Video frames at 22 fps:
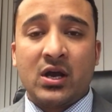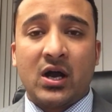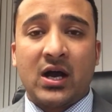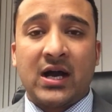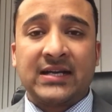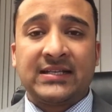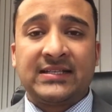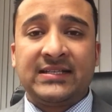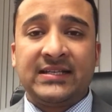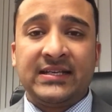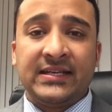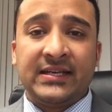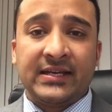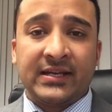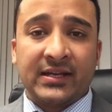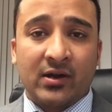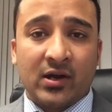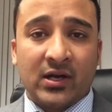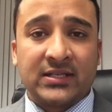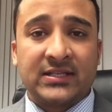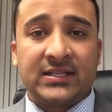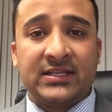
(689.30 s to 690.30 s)
IT and
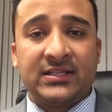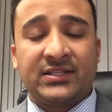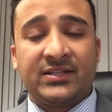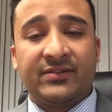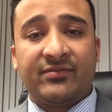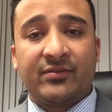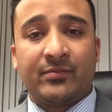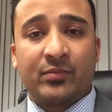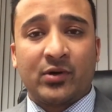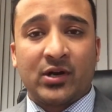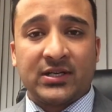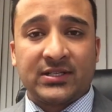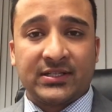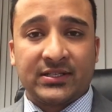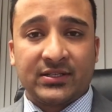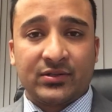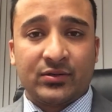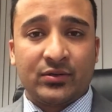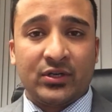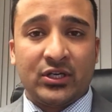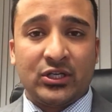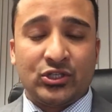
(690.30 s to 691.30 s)
IT is different pricing
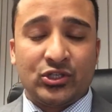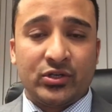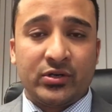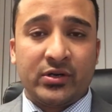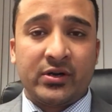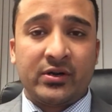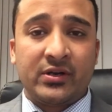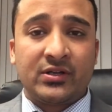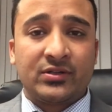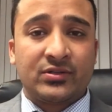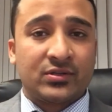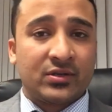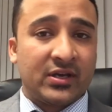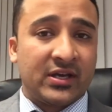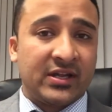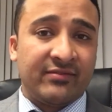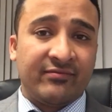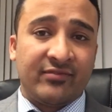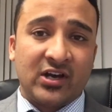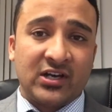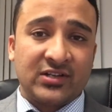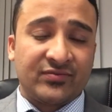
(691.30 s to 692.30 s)
to engineering, so
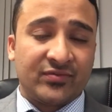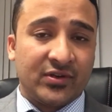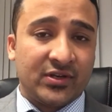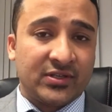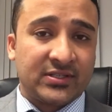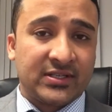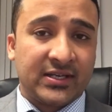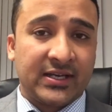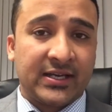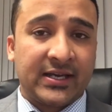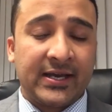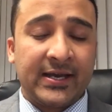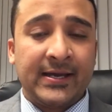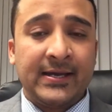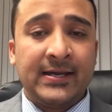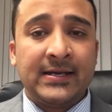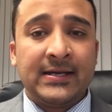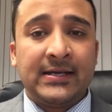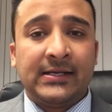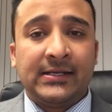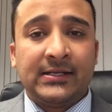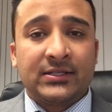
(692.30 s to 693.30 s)
and vice versa, okay?
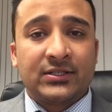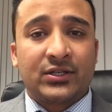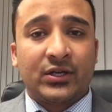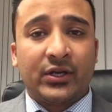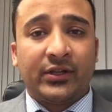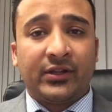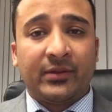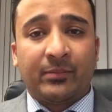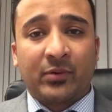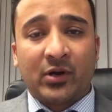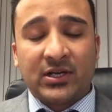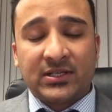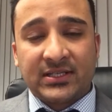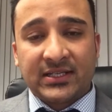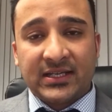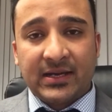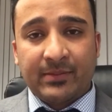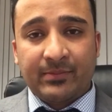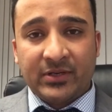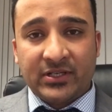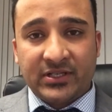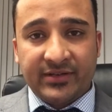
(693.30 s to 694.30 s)
So the pricing
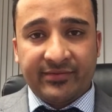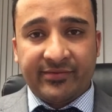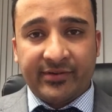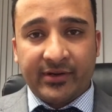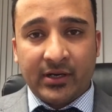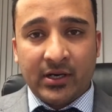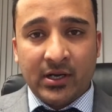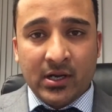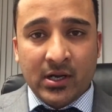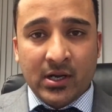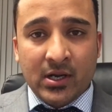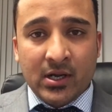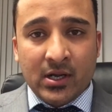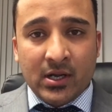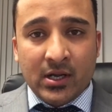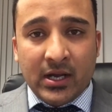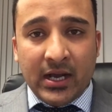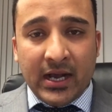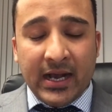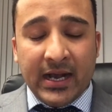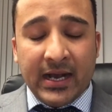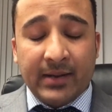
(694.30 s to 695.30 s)
are a bit different.
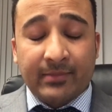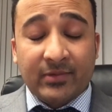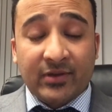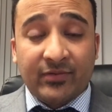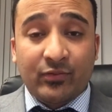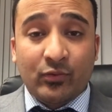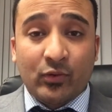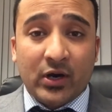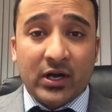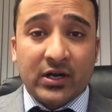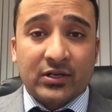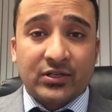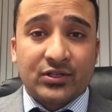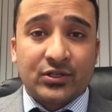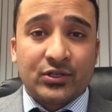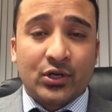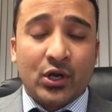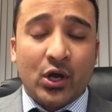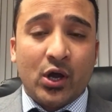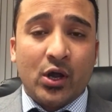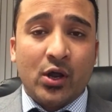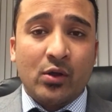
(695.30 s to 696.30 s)
If you wanted to
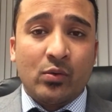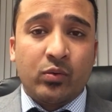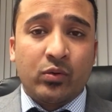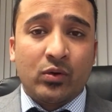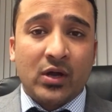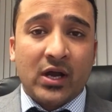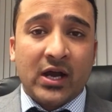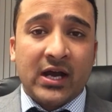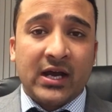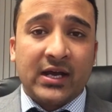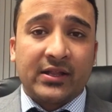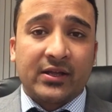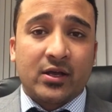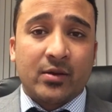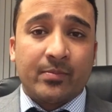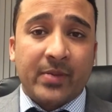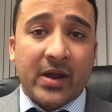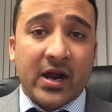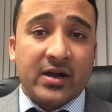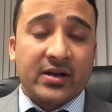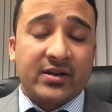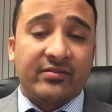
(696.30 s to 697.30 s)
know
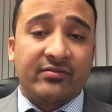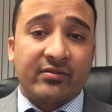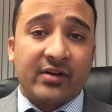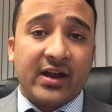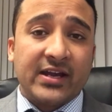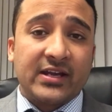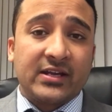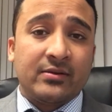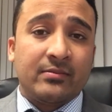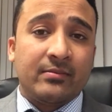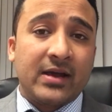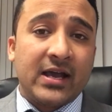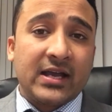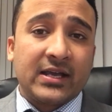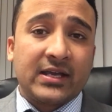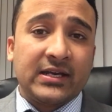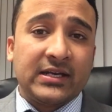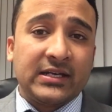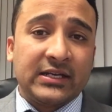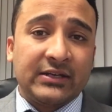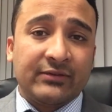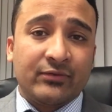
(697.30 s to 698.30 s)
comparative rate in the
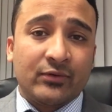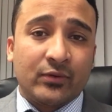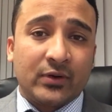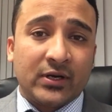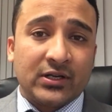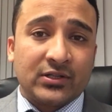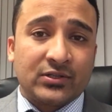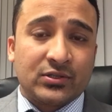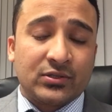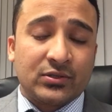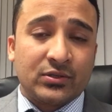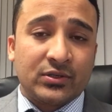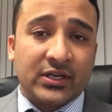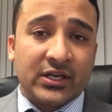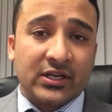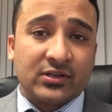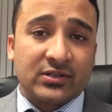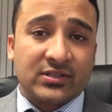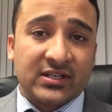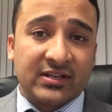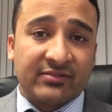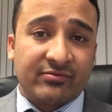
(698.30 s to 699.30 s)
market, if you wanted to get
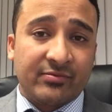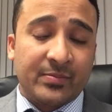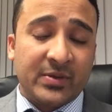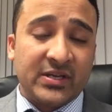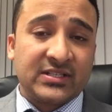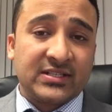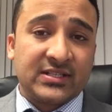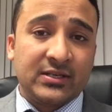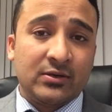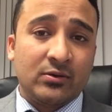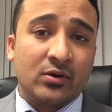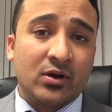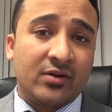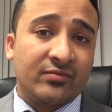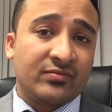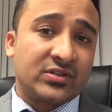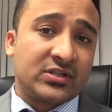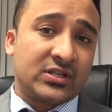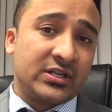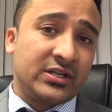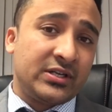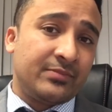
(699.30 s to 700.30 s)
yourself the best deal,
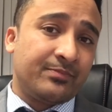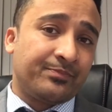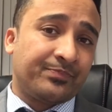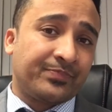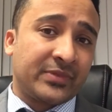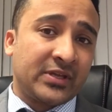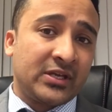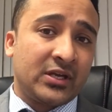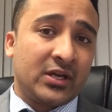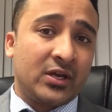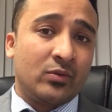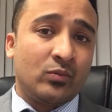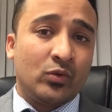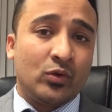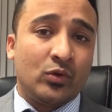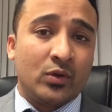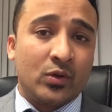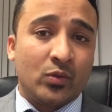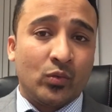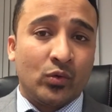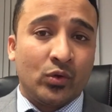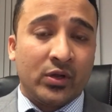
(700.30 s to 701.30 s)
obviously, you know,
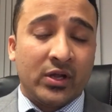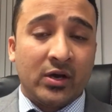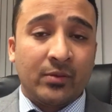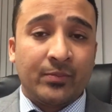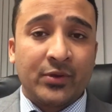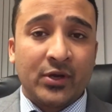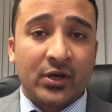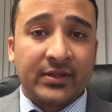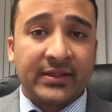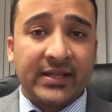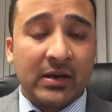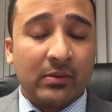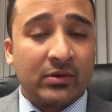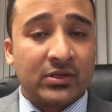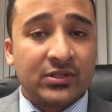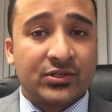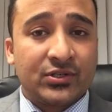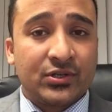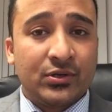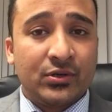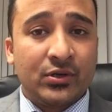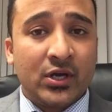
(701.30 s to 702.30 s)
we'll help you on that one
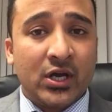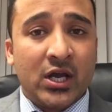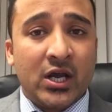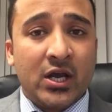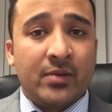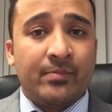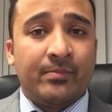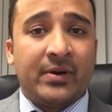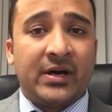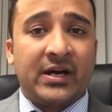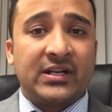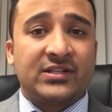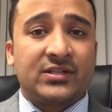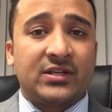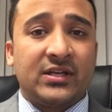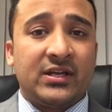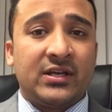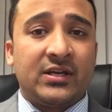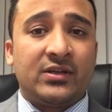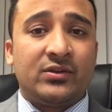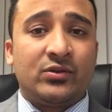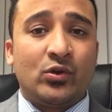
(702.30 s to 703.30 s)
too. But
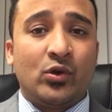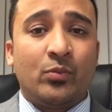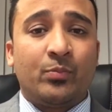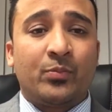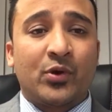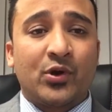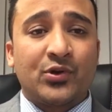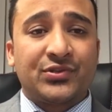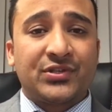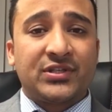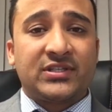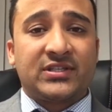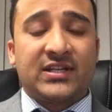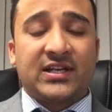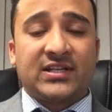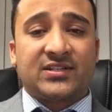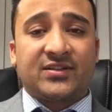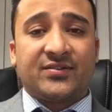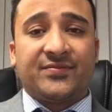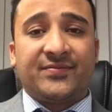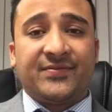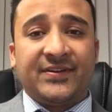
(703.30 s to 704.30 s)
your process
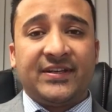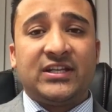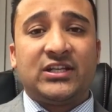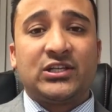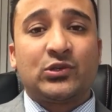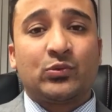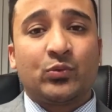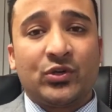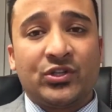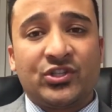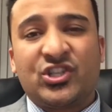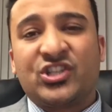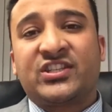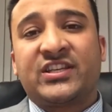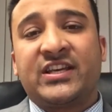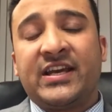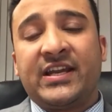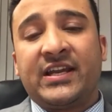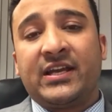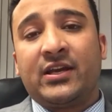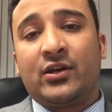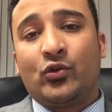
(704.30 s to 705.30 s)
doesn't finish with just
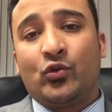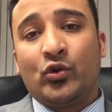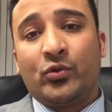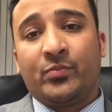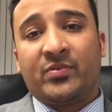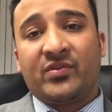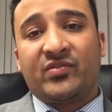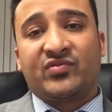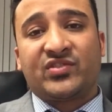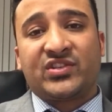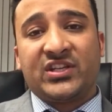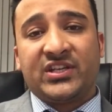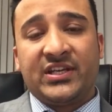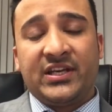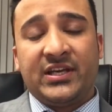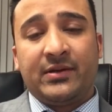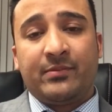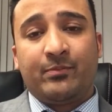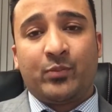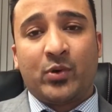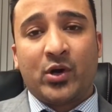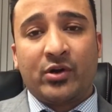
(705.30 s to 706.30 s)
getting a good Professor
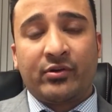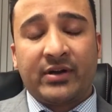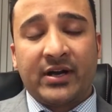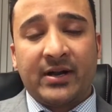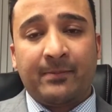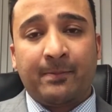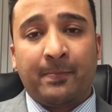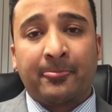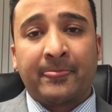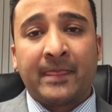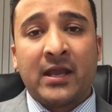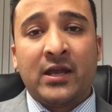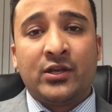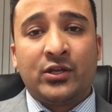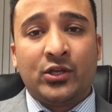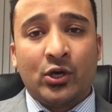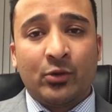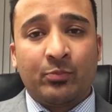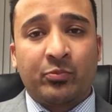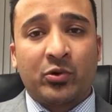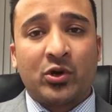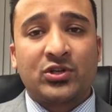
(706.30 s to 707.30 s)
Year program.
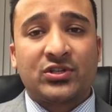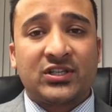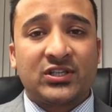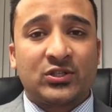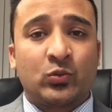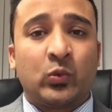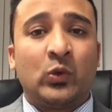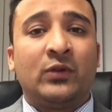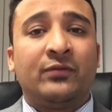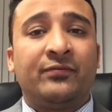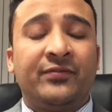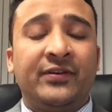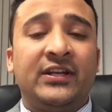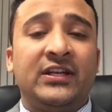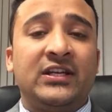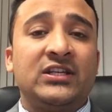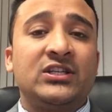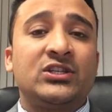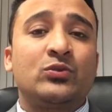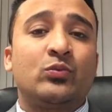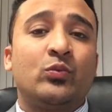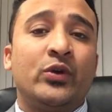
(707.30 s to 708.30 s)
Your process will
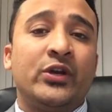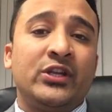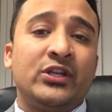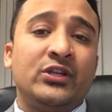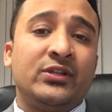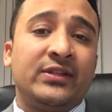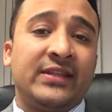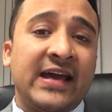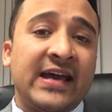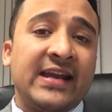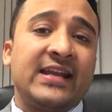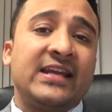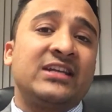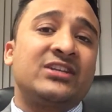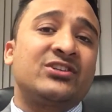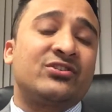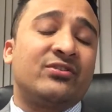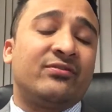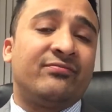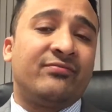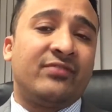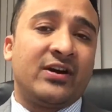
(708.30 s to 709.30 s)
finish when that
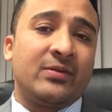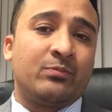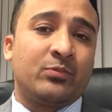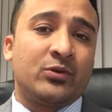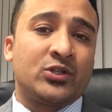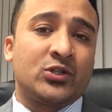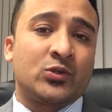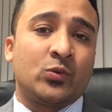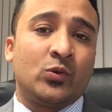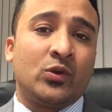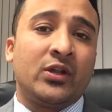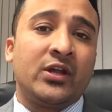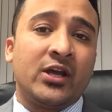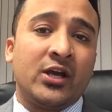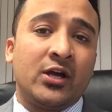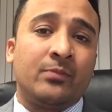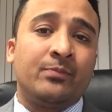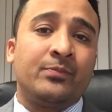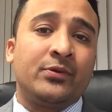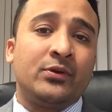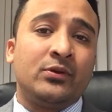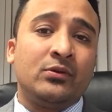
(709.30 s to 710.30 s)
extra 5 points will
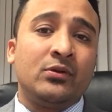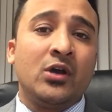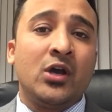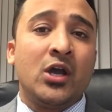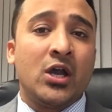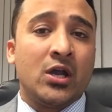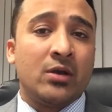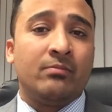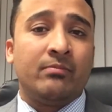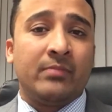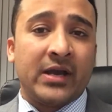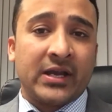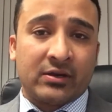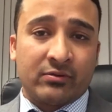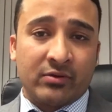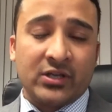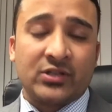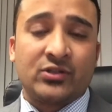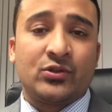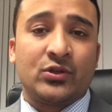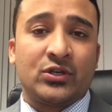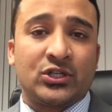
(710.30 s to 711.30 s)
help you
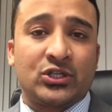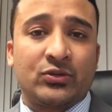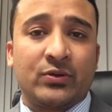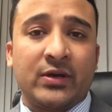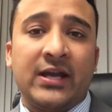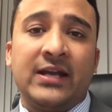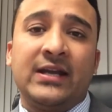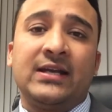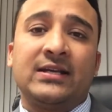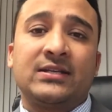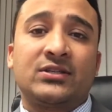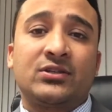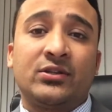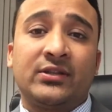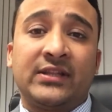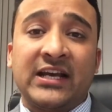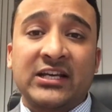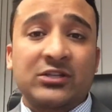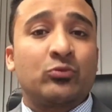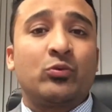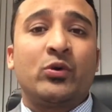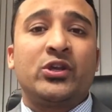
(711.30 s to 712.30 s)
migrate to Australia. So
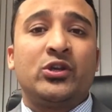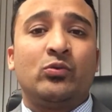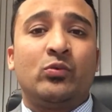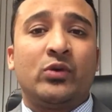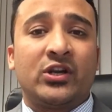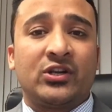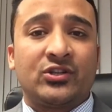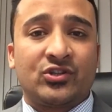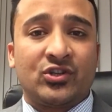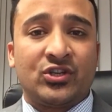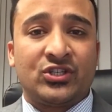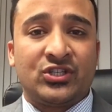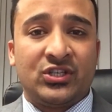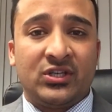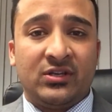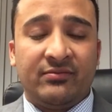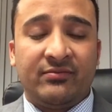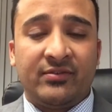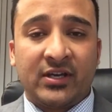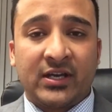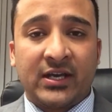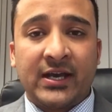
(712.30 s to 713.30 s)
that's what you wanted to
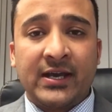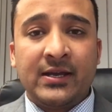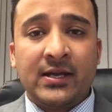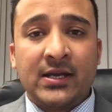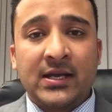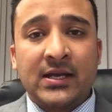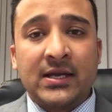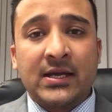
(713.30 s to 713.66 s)
achieve, okay?